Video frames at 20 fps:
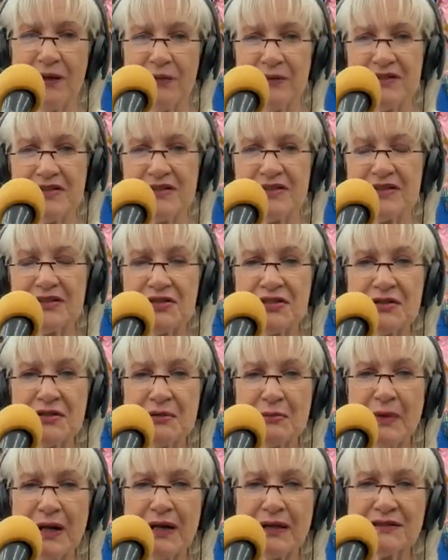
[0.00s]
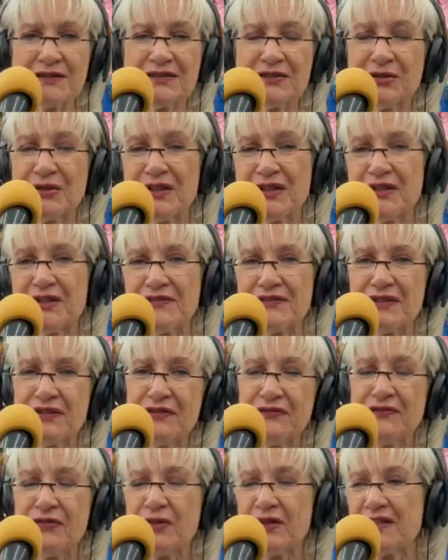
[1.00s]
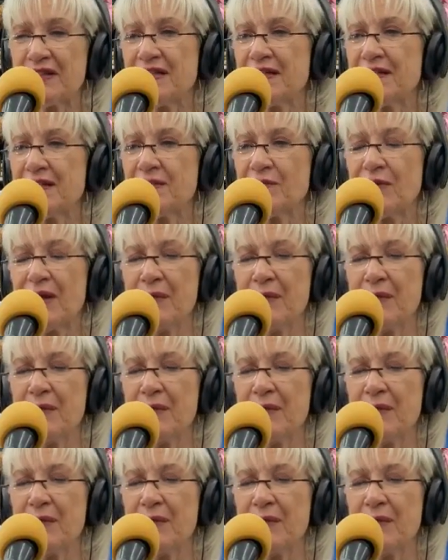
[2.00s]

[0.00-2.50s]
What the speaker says: which is 2 miles north of Loop 410,